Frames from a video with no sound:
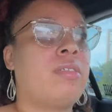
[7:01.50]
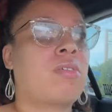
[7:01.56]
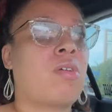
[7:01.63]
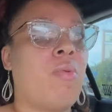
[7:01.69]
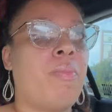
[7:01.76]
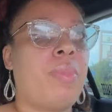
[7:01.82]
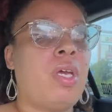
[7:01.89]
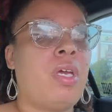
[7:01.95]

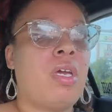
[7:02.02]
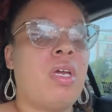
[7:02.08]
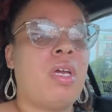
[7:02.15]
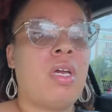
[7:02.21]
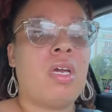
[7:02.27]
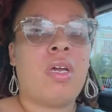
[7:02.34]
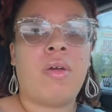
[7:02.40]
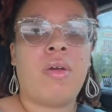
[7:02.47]
gonna be
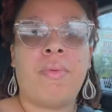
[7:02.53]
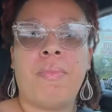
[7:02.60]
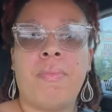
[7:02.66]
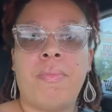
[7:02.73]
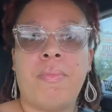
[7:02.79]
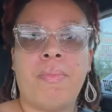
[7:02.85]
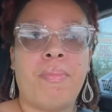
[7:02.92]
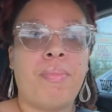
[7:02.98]

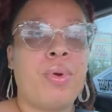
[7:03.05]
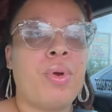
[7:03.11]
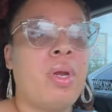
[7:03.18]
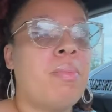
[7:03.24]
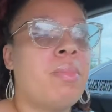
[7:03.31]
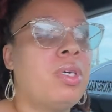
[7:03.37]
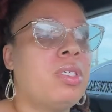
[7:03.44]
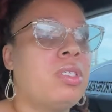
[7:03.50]

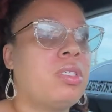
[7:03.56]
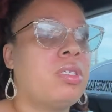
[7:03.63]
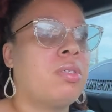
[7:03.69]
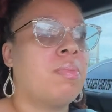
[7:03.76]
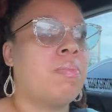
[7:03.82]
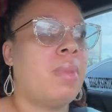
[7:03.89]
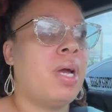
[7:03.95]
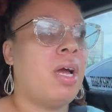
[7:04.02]
pretty
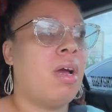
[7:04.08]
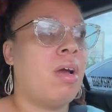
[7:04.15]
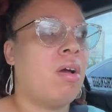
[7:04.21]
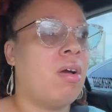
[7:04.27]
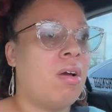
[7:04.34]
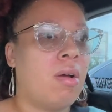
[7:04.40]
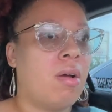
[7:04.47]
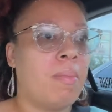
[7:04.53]
much my
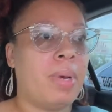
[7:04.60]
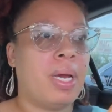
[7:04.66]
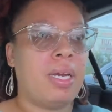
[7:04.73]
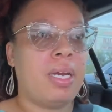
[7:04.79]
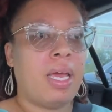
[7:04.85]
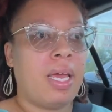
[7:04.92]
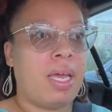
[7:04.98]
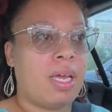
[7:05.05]
uh, my
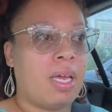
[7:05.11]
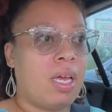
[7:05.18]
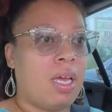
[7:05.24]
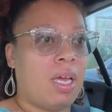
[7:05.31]
day.